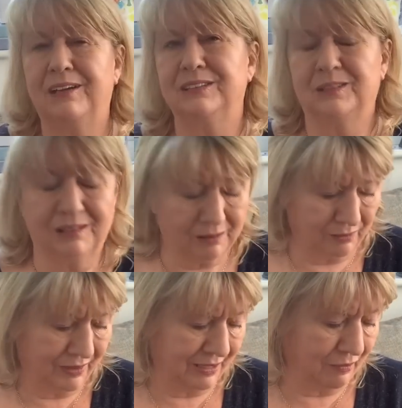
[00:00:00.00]
so I can't
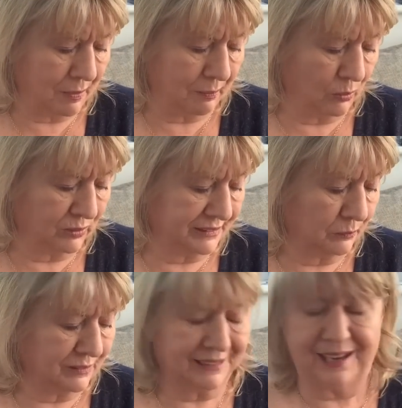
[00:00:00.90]
really remember what it
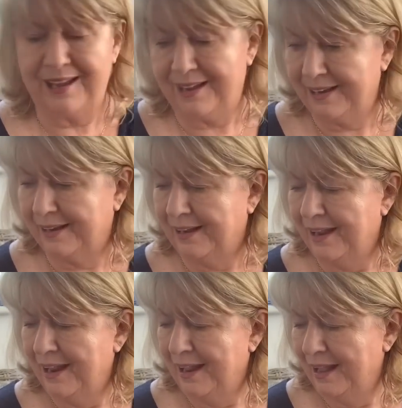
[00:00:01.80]
was like.
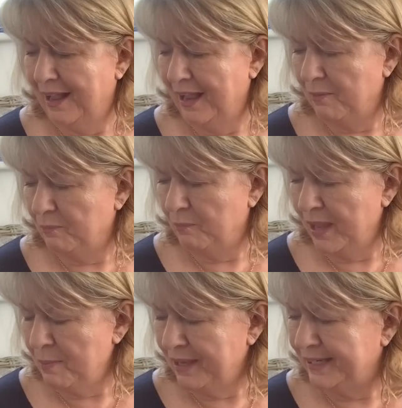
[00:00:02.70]

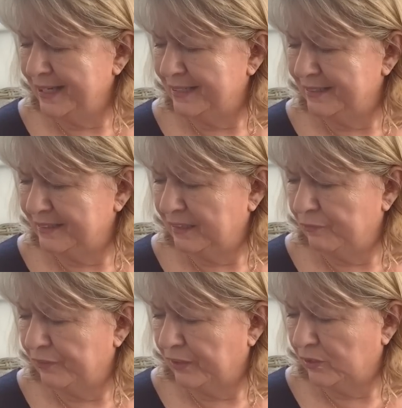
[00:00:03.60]
Maybe I needed a
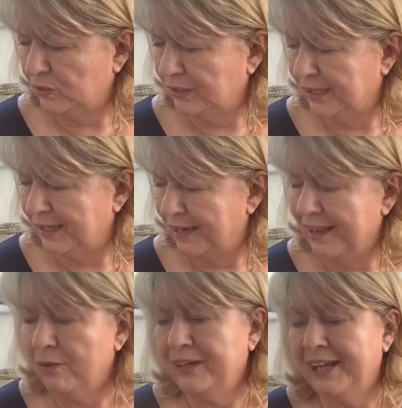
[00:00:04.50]
different colour.
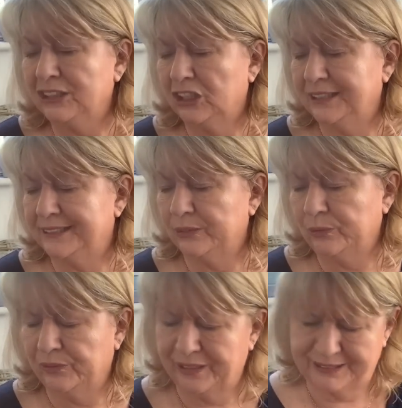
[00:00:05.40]
I only actually
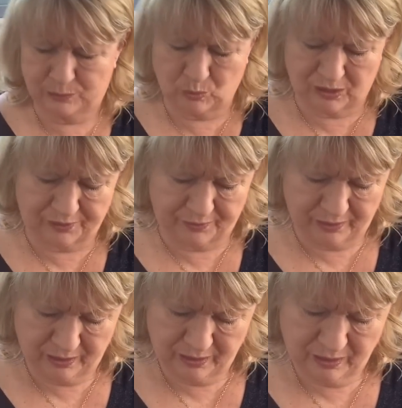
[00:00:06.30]
saw this one.
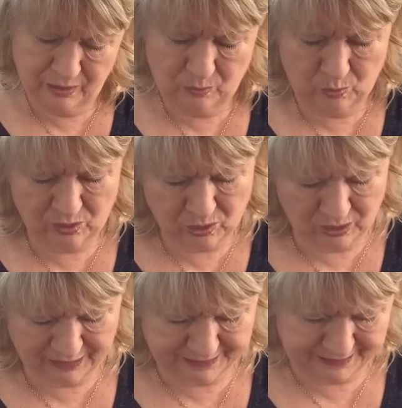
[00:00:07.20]
What
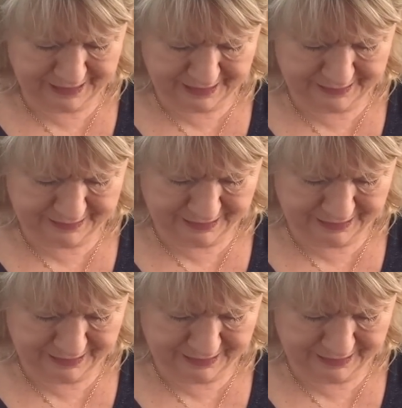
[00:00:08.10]
colour is this?